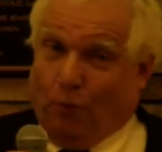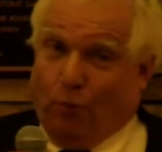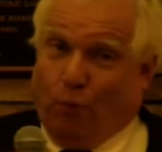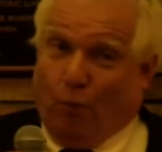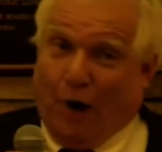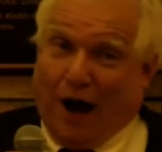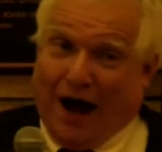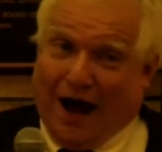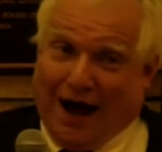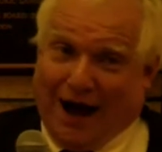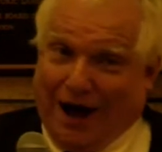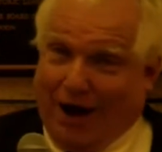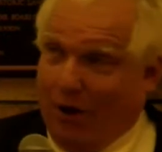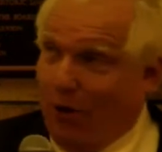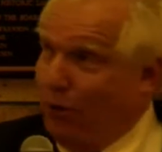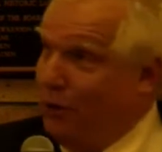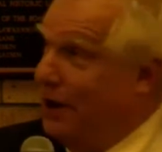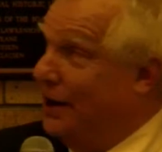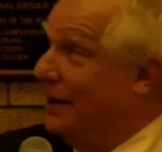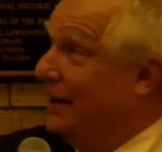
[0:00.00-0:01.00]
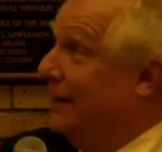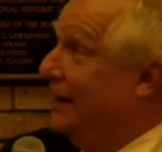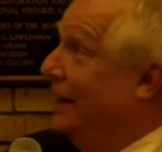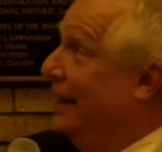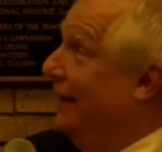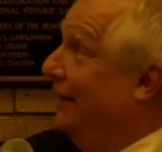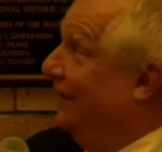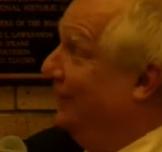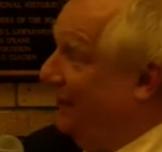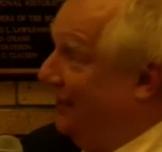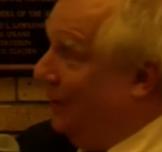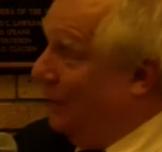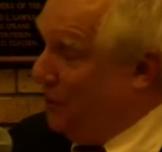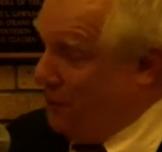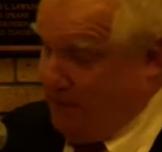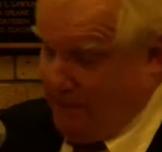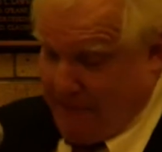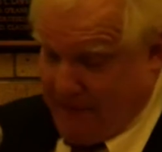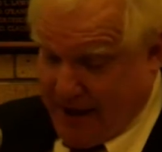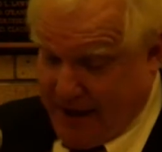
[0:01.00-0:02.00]
Wow. And
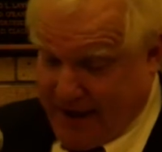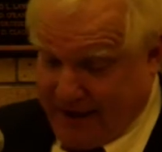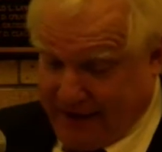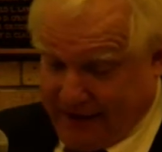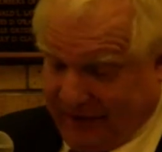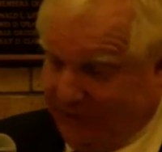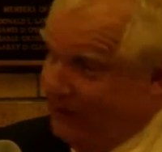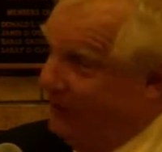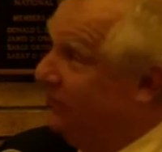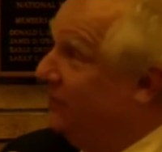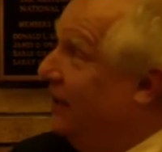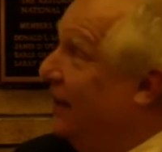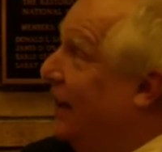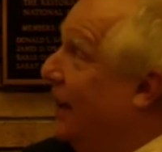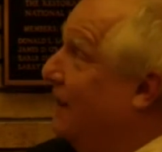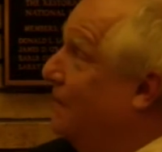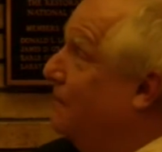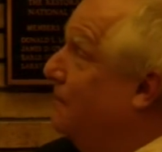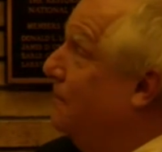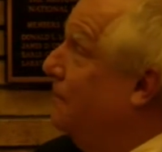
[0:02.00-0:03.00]
so they get the job.